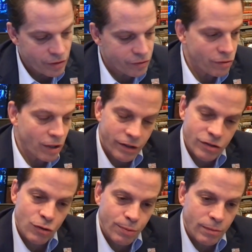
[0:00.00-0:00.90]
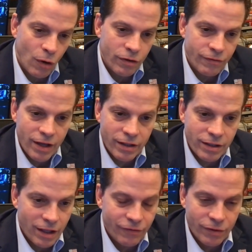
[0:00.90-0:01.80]
that they're like super
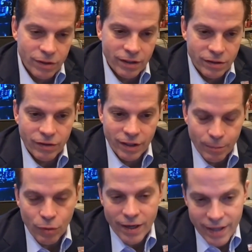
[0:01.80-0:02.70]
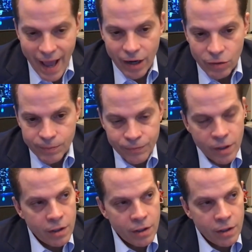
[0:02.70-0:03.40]
motivated and they feel like they're going to break out.